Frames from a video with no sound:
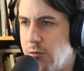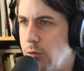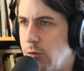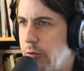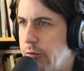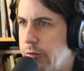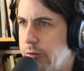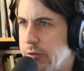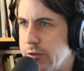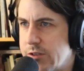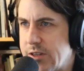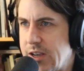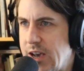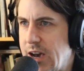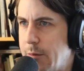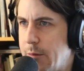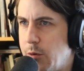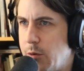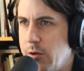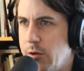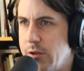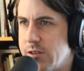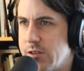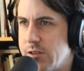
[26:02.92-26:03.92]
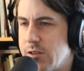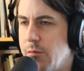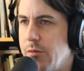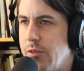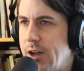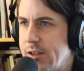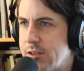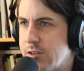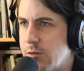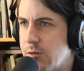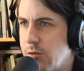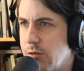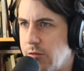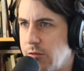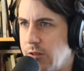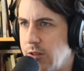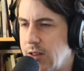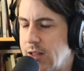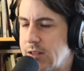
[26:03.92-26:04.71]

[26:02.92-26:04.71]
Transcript: Ruthless capitalism, that sort of thing.